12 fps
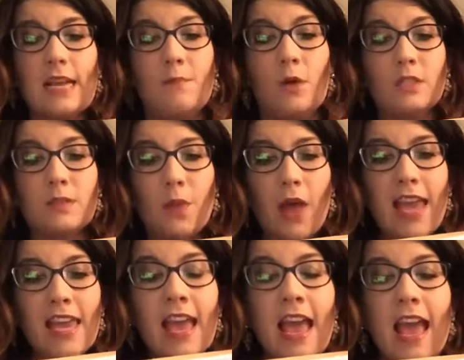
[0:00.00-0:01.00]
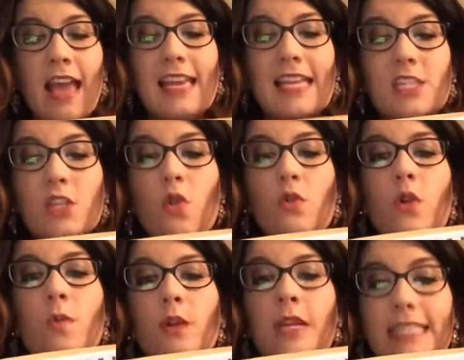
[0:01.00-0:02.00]
and multiply and get so
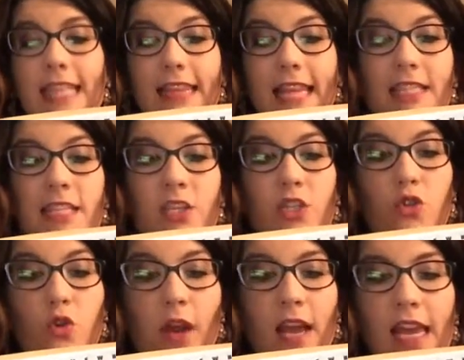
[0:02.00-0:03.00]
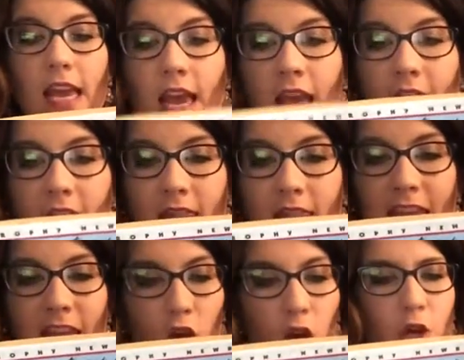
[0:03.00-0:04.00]
numerous that they destroy
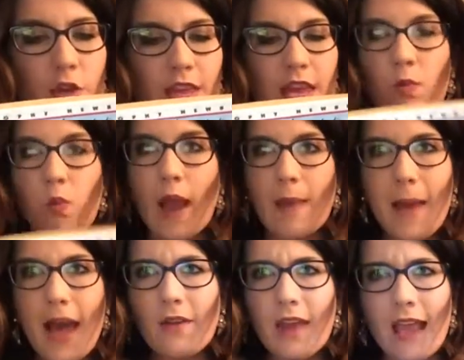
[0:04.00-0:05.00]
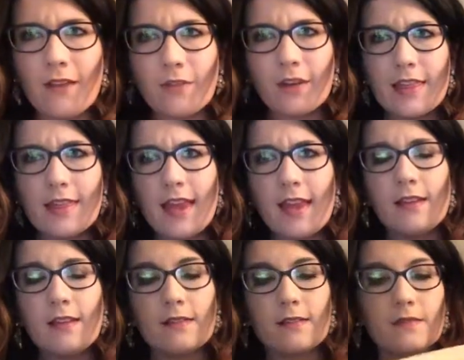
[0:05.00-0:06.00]
the earth and wipe out everything?
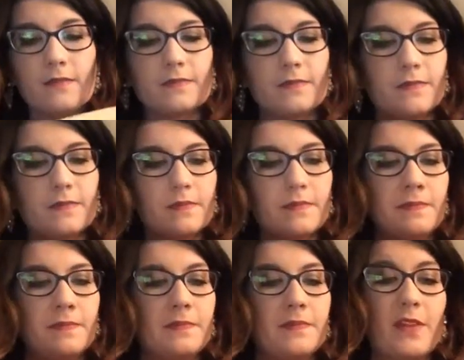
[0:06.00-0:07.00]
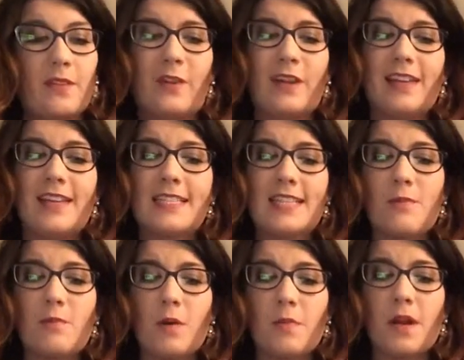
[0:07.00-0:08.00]
Really,
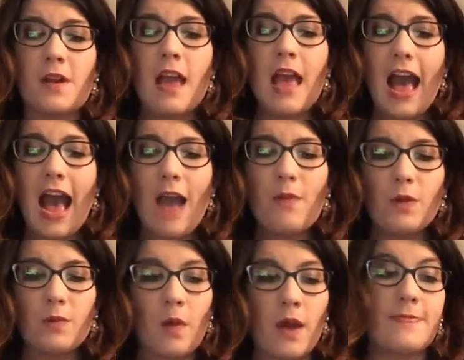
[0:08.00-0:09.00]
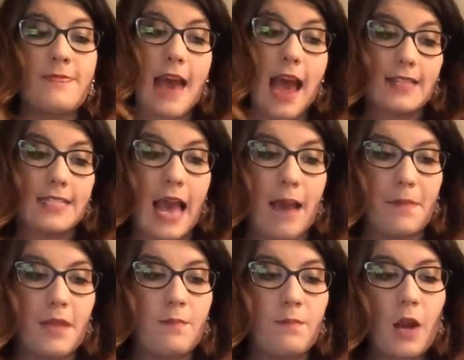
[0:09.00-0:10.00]
said Wilbur, I wouldn't want that to
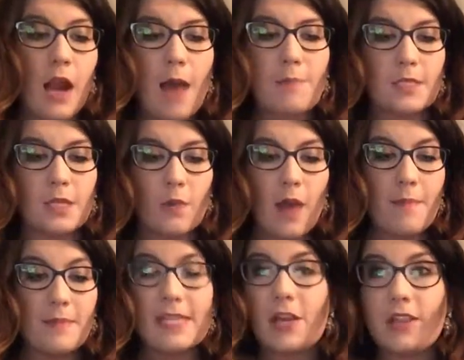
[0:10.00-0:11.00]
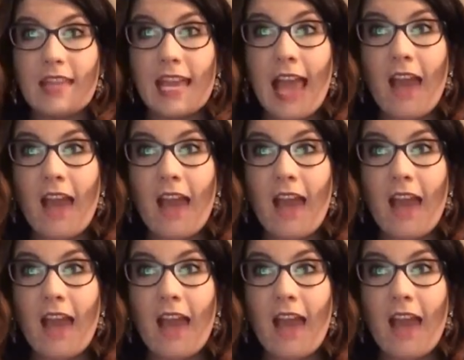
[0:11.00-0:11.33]
happen. Perhaps your web is a good thing